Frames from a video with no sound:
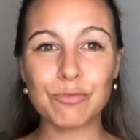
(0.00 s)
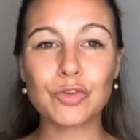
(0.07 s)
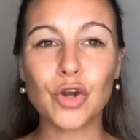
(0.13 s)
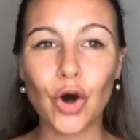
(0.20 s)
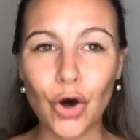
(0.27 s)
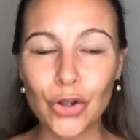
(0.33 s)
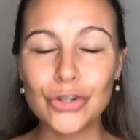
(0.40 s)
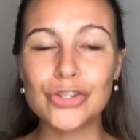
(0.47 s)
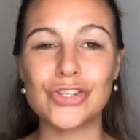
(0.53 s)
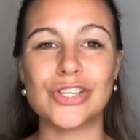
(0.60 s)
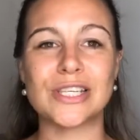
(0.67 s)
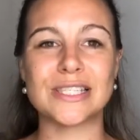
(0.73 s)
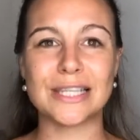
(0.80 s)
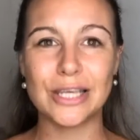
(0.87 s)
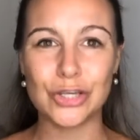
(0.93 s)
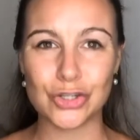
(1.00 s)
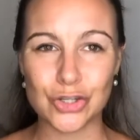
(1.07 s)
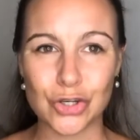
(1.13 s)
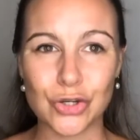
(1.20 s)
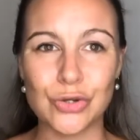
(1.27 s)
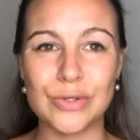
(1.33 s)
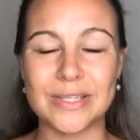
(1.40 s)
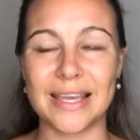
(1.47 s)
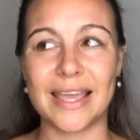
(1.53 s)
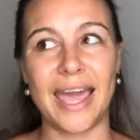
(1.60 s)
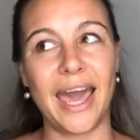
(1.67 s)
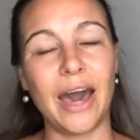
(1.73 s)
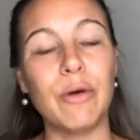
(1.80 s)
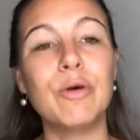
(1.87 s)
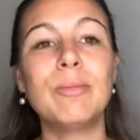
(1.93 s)
Consciously choosing,
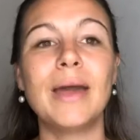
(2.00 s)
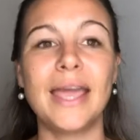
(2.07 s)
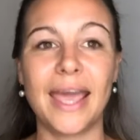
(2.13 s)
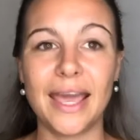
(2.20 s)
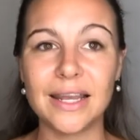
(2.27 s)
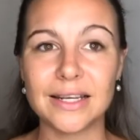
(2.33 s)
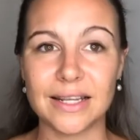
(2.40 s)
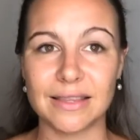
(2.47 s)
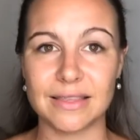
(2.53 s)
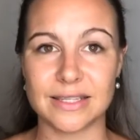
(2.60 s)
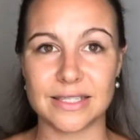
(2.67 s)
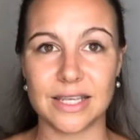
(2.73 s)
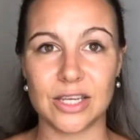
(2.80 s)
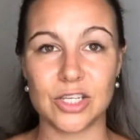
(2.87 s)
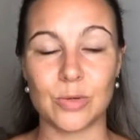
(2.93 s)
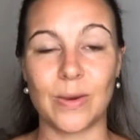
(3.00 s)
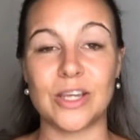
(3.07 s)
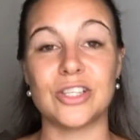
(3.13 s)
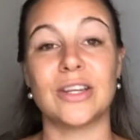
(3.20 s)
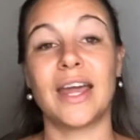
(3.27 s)
how am I handling this situation?